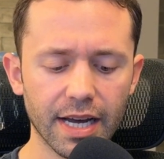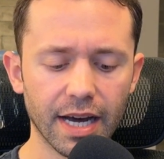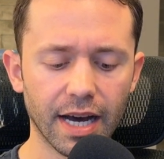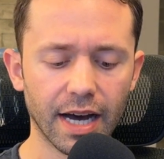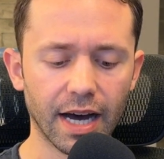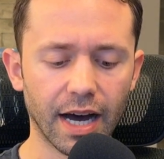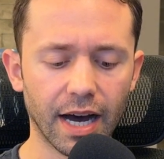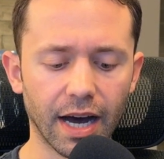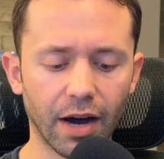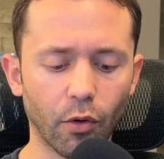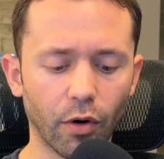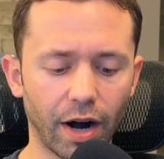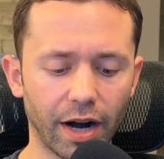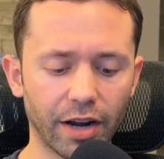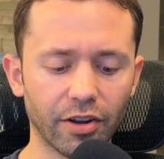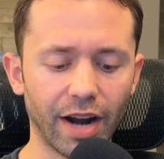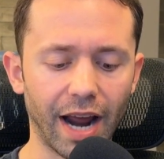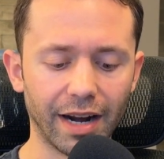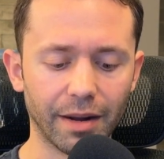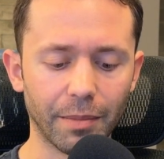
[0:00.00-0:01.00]
Or I
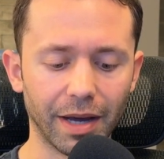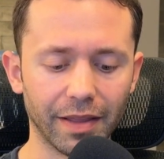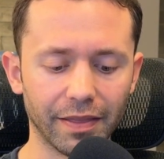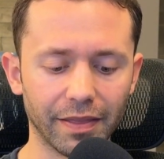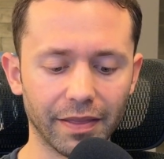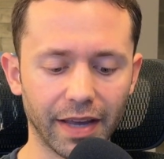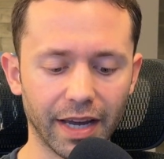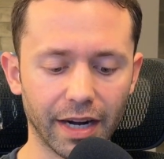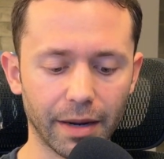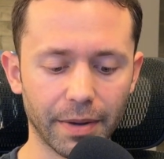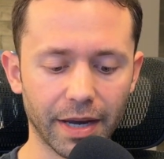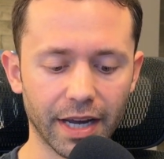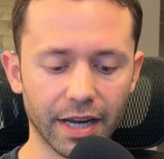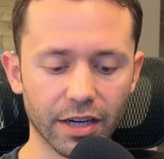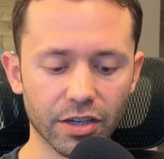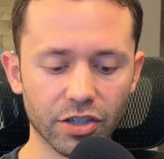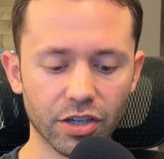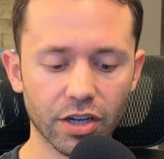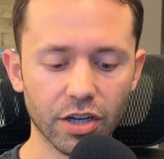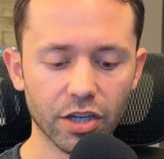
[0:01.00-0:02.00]
could edit my landing
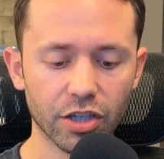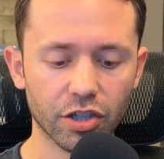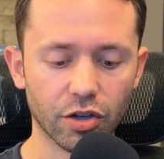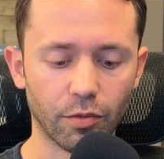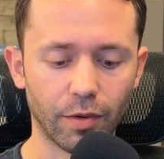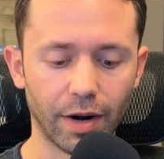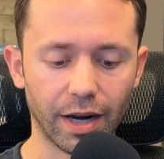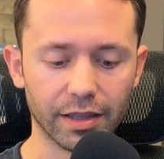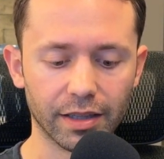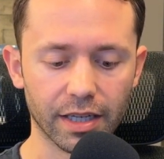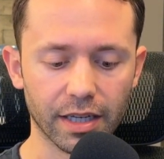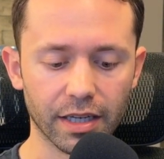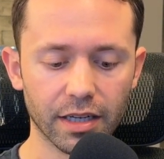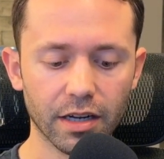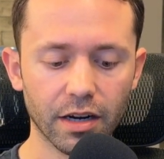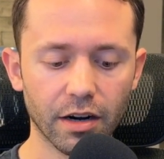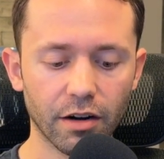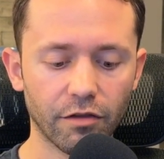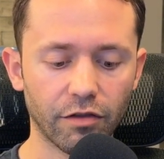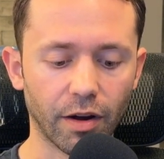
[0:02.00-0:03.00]
page directly
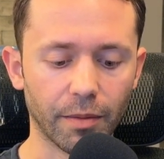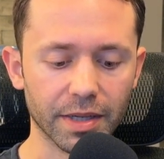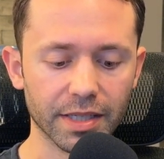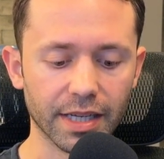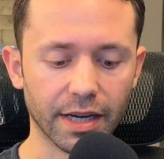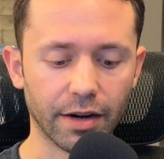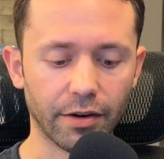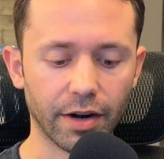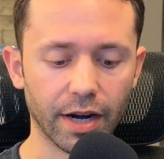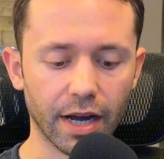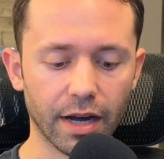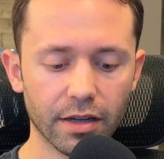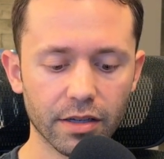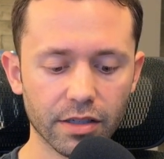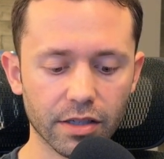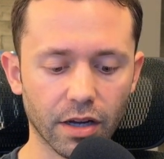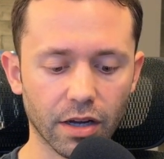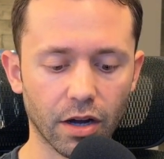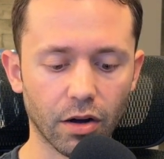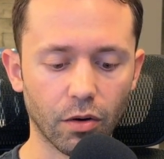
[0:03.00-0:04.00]
from this area.
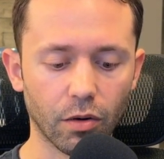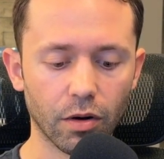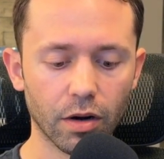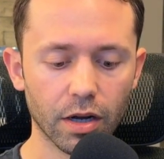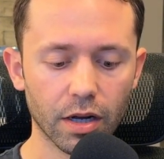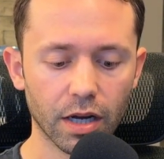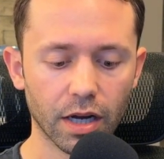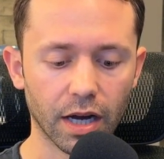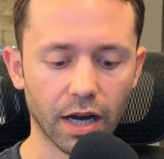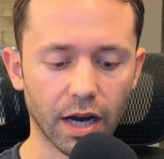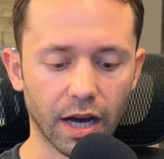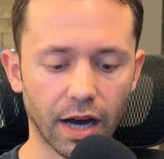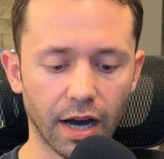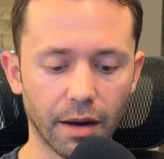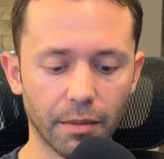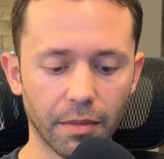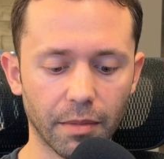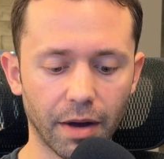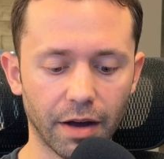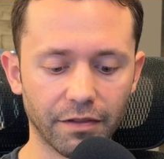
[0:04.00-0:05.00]
So
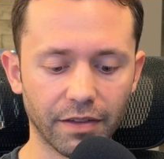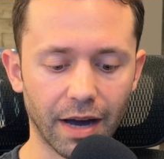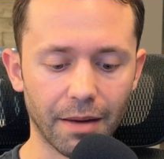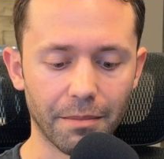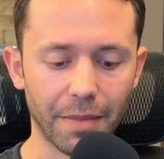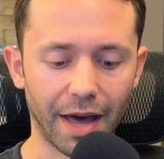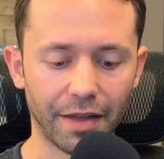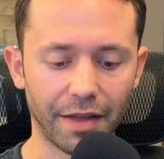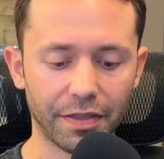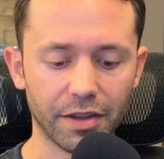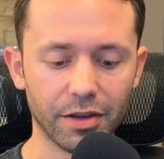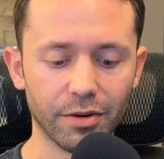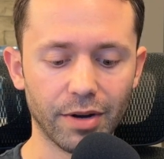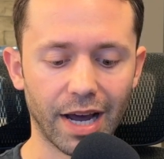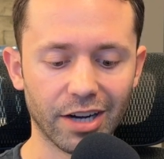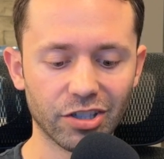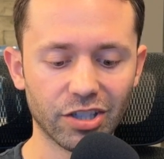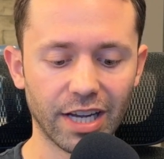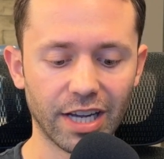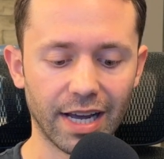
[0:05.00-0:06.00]
I've got
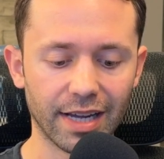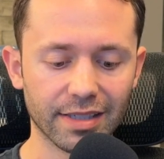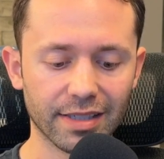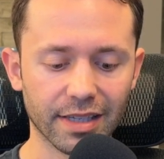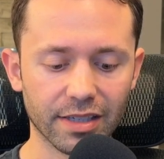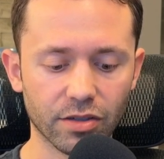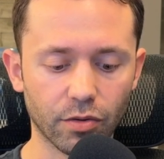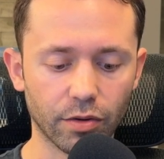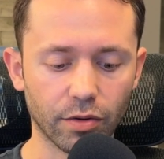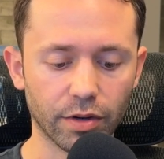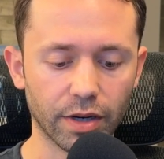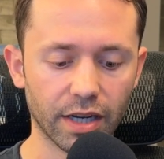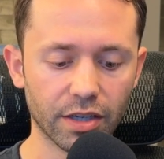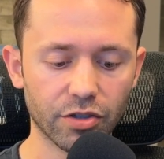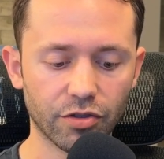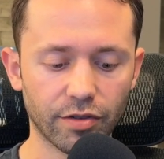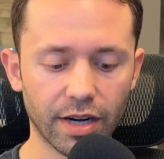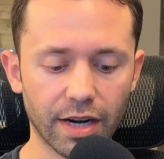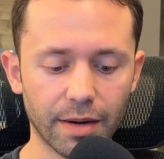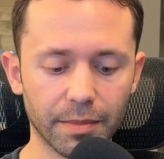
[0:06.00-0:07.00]

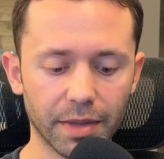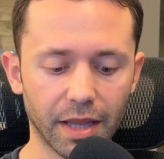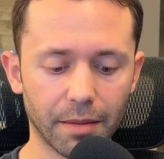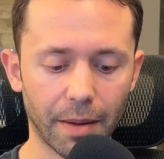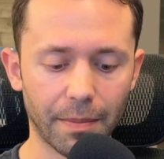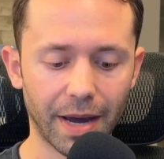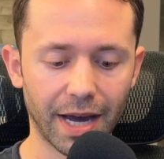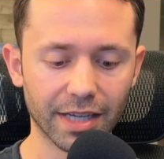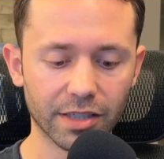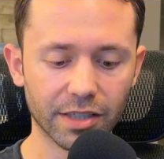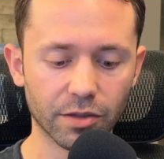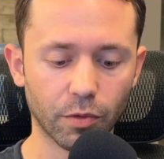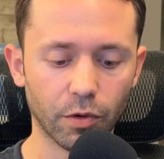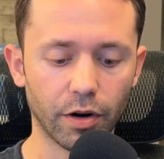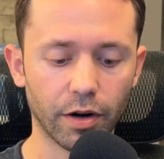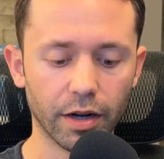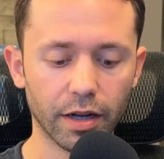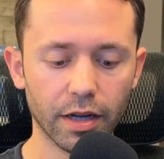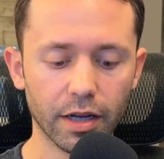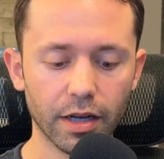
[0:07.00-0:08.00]
Matthew-test@solin.stream and then my
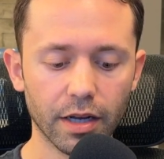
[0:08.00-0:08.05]
password.